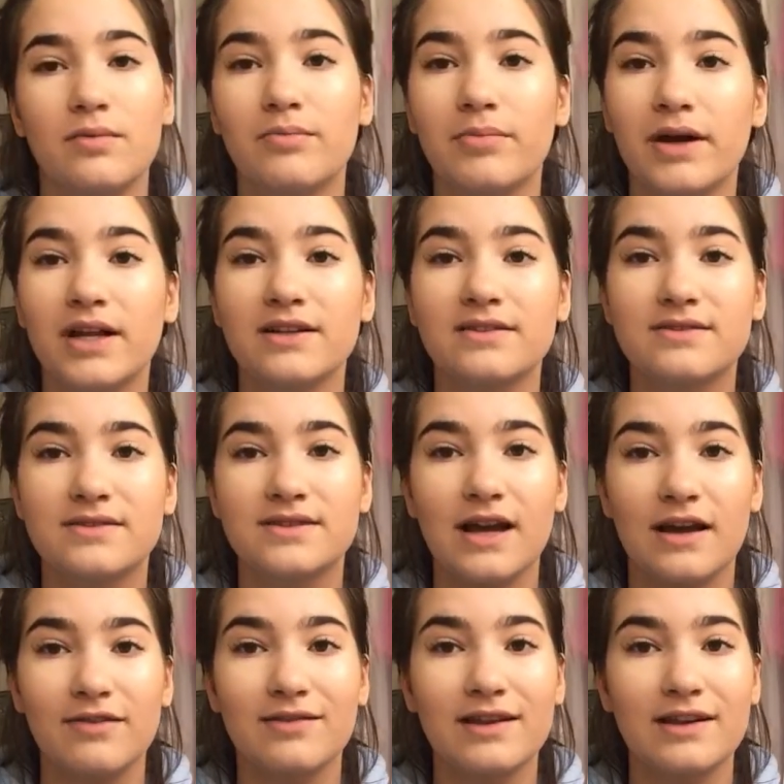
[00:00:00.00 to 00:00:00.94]
but it's
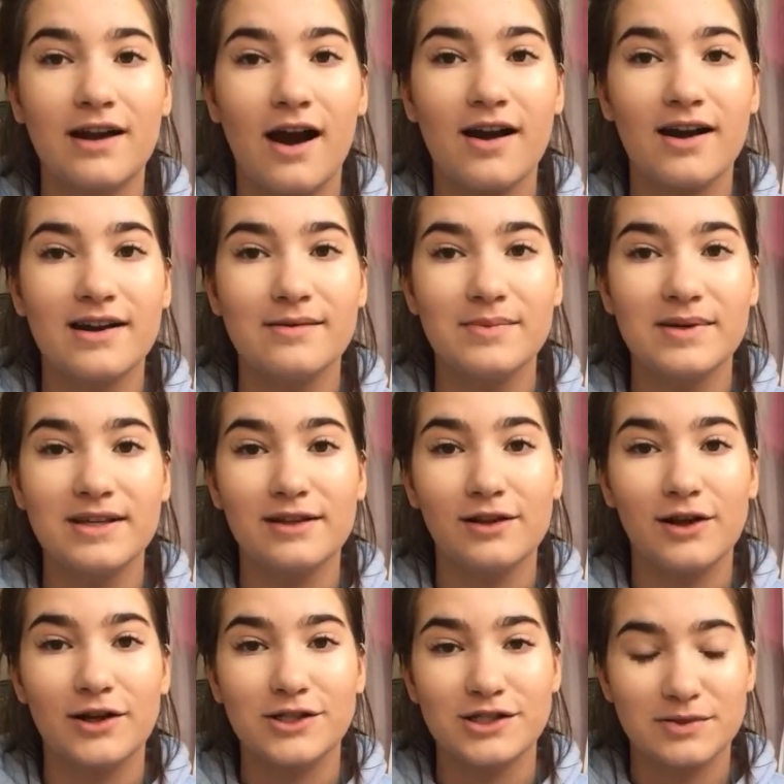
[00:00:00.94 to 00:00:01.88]
definitely not going to be the
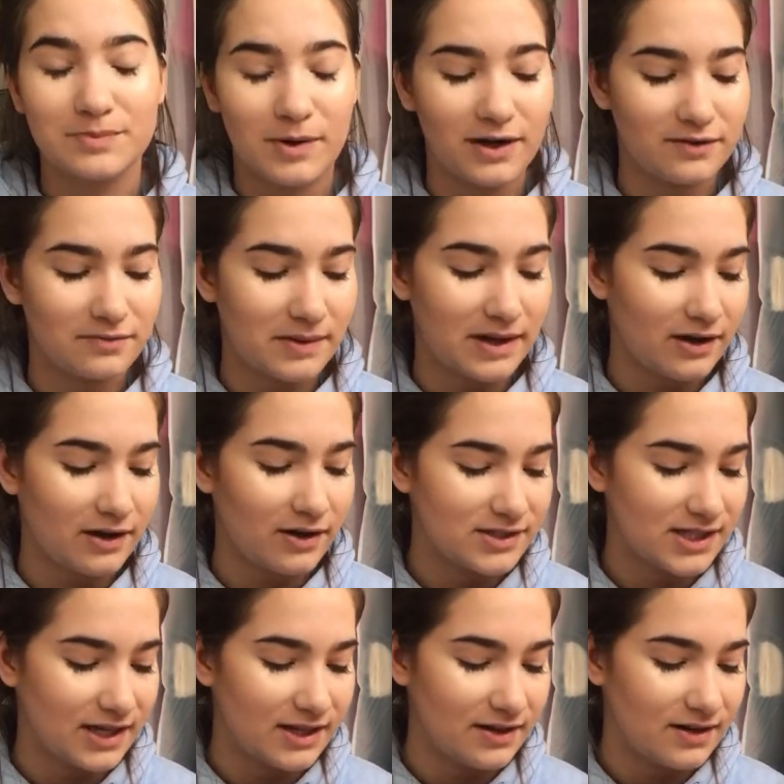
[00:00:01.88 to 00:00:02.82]
largest part of my
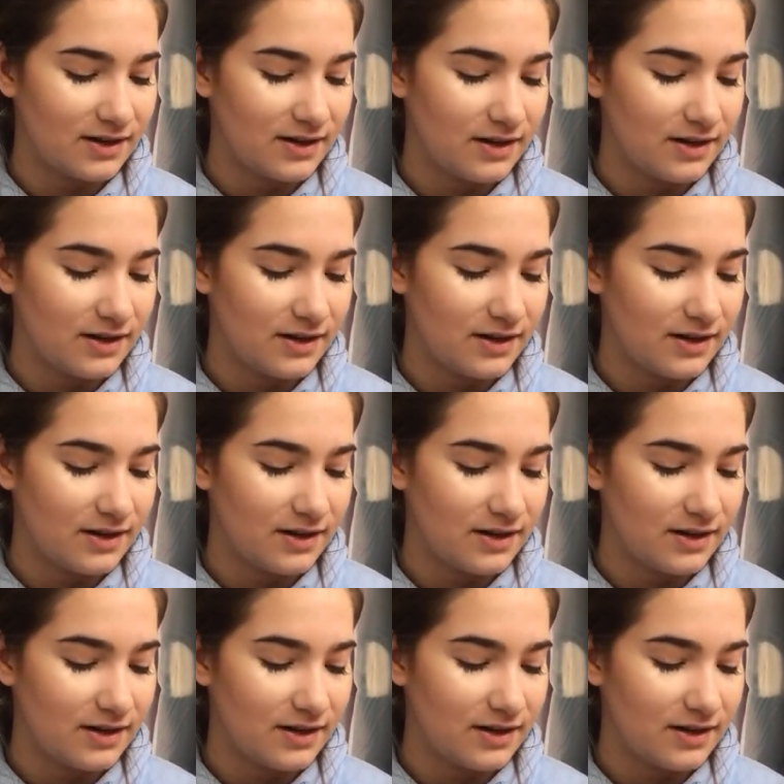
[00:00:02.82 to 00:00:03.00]
content.